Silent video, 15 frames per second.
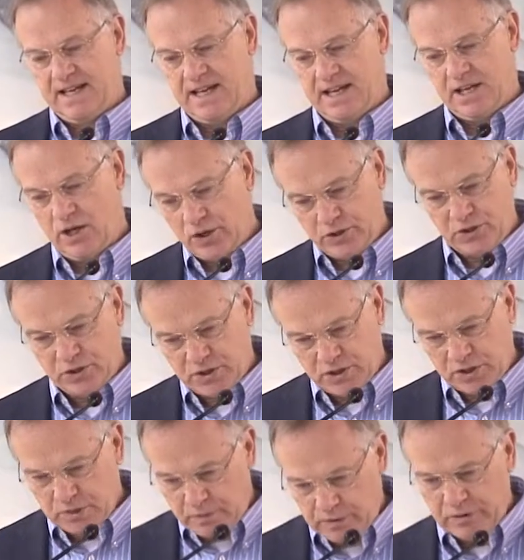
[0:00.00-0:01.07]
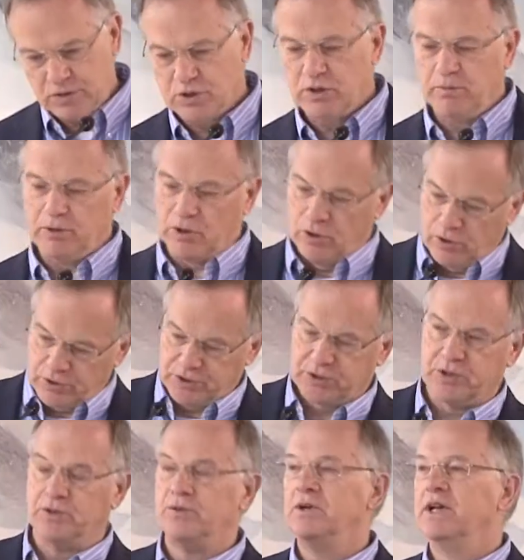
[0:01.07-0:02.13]
Uh, not just the spiritual, but
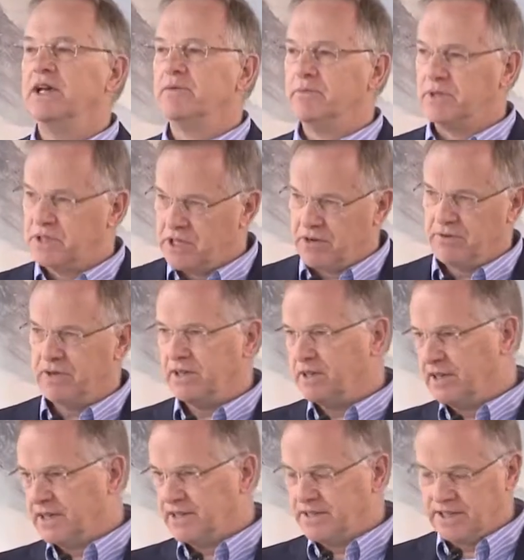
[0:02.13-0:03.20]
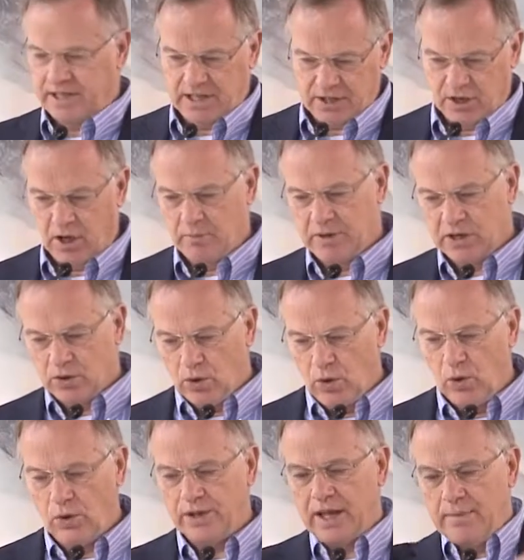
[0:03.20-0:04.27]
also material and economic and
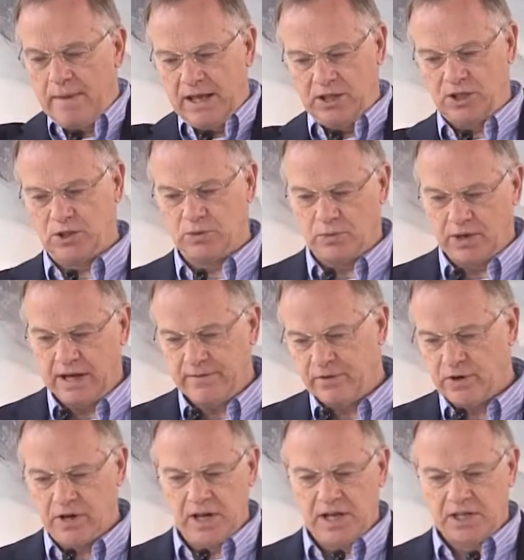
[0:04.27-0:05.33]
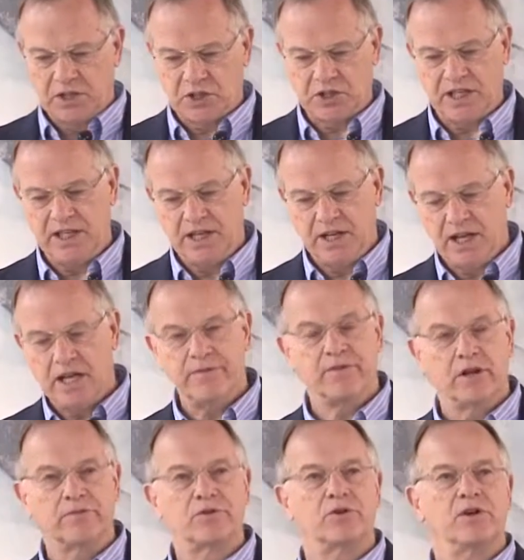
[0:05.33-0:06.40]
all dimensions, wherever sin and
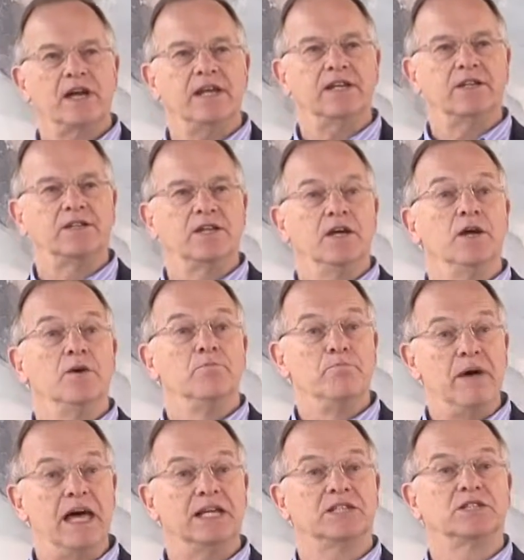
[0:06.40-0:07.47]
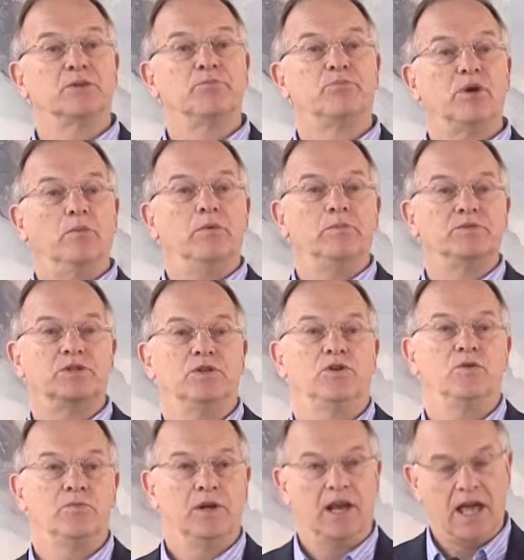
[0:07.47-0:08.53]
evil have created mess and problems in
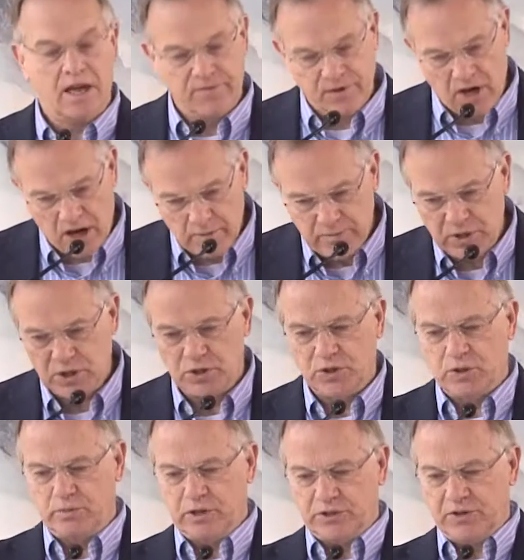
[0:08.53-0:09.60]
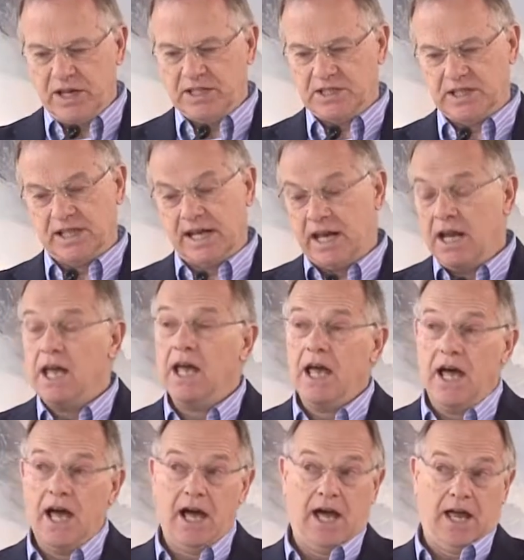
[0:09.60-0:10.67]
human life, our mission should be addressing that.
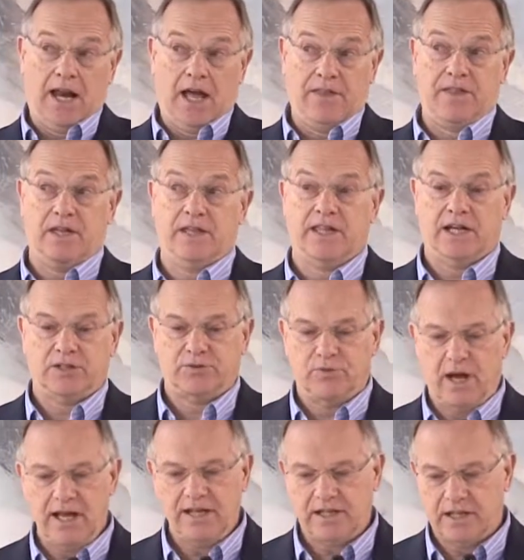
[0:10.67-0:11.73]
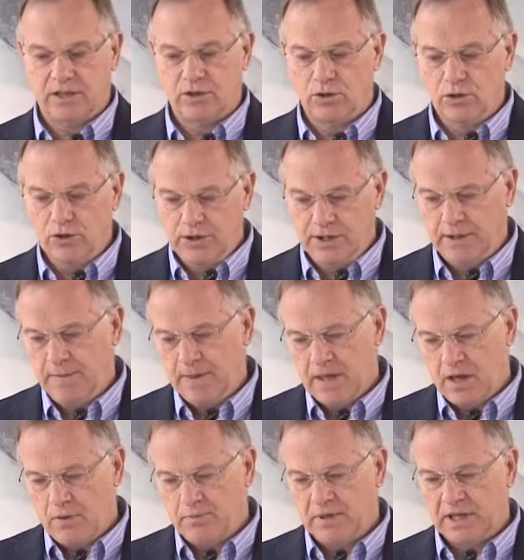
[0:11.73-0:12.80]
And I think that's right and good,
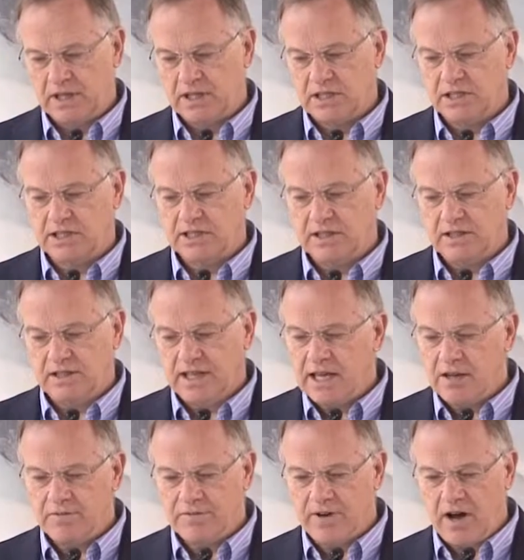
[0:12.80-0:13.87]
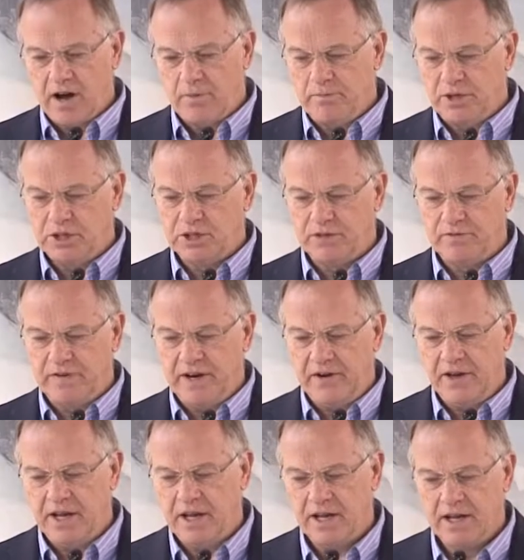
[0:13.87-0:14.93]
but it can still leave our mission
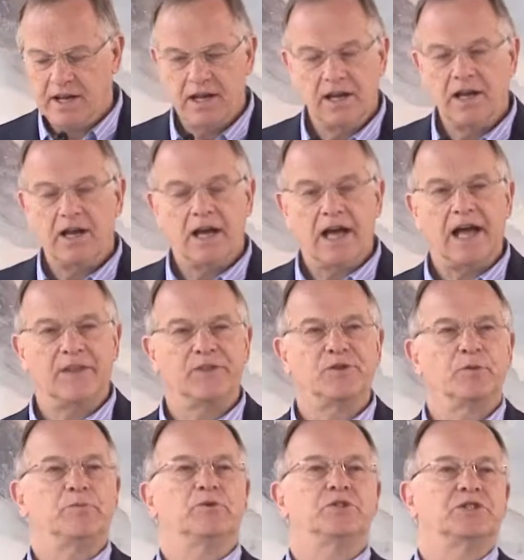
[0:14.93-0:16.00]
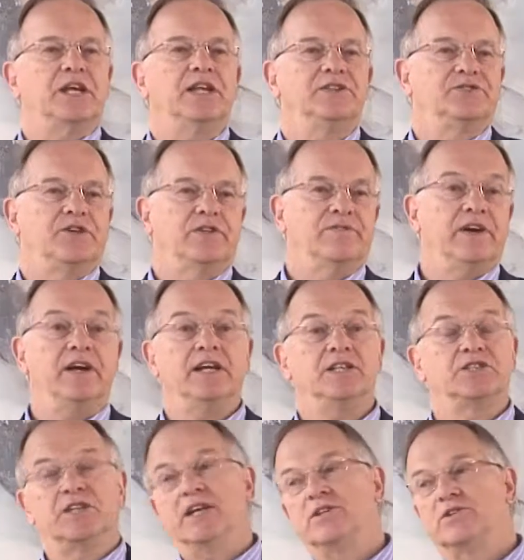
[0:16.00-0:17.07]
very anthropocentric, very
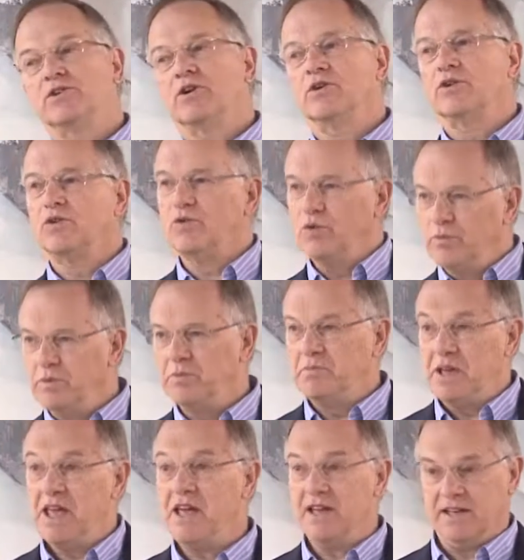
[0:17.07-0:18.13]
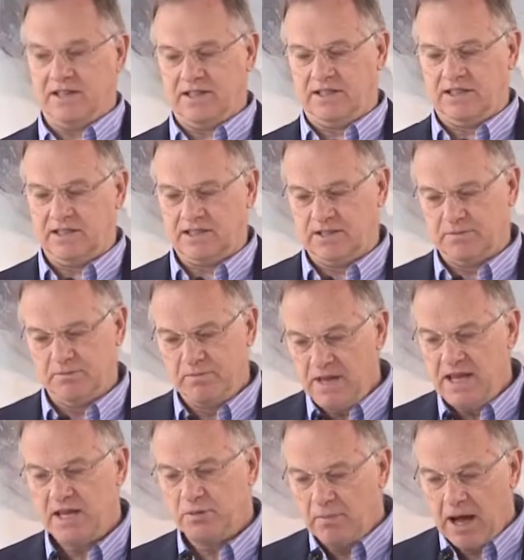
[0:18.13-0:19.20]
centered on human beings.
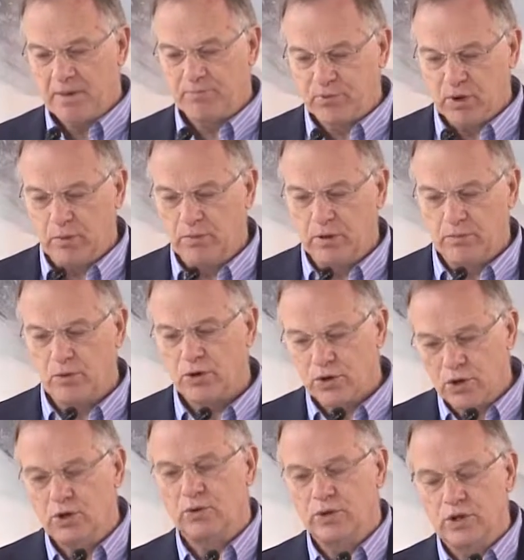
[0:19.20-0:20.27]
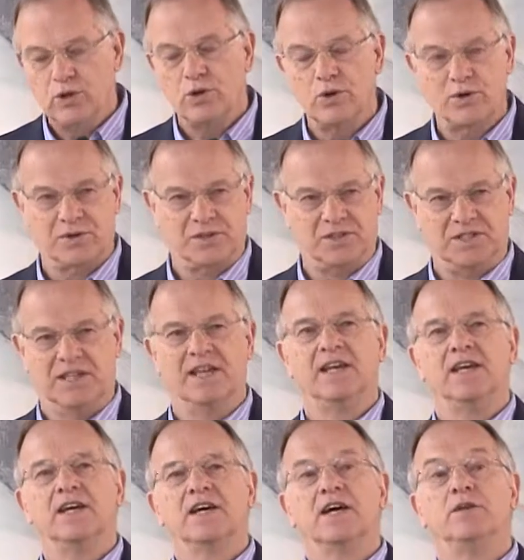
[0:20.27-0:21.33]
Me and my problem, or you and yours.
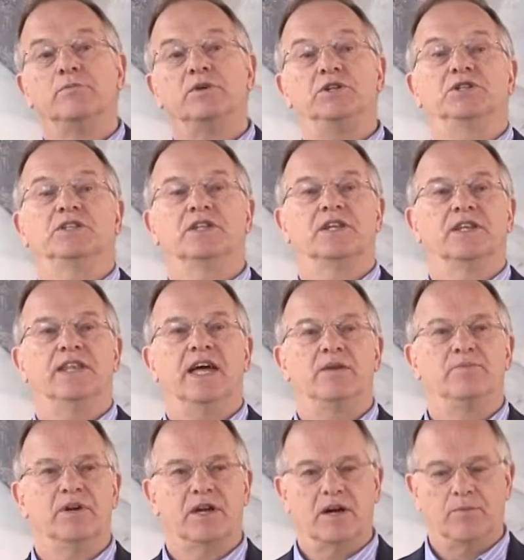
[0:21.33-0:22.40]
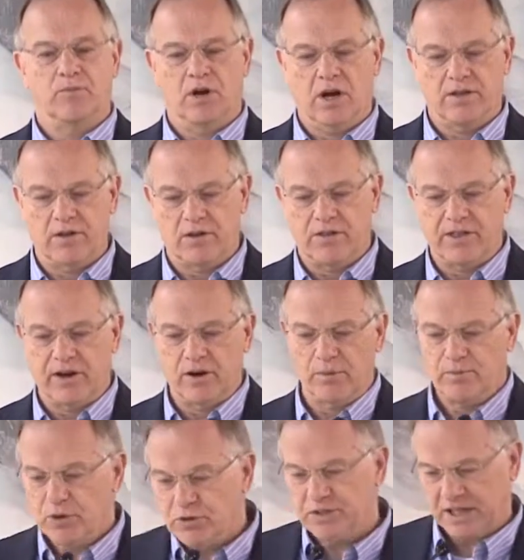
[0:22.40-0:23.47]
And mission can then become rather
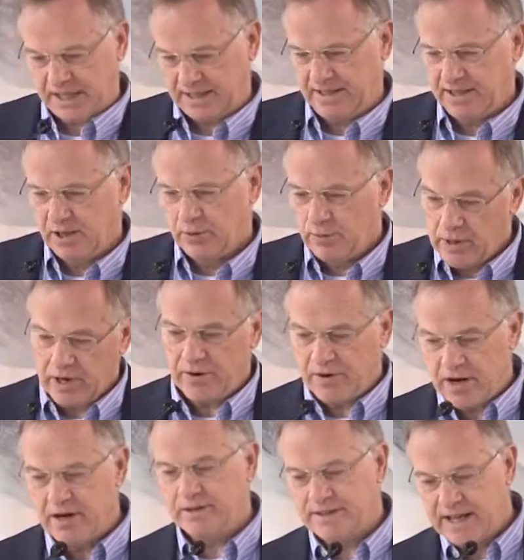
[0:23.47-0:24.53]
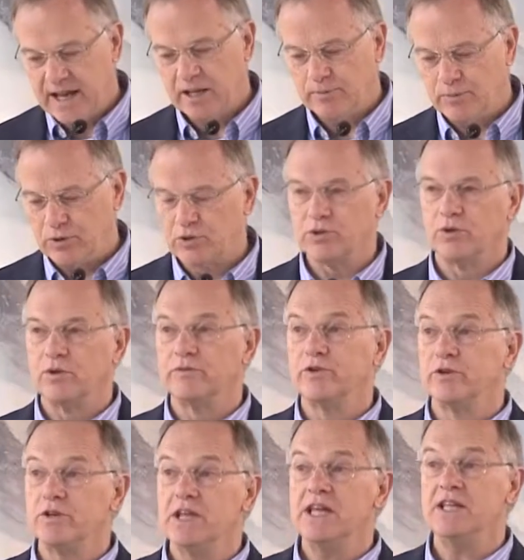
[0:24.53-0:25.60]
therapeutic. We are here to help you solve
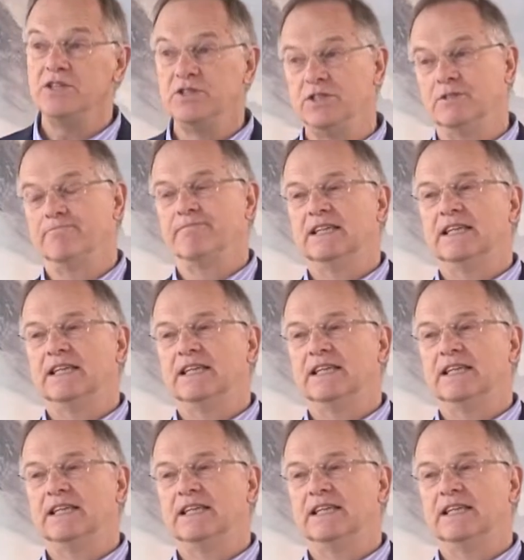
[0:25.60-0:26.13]
your needs.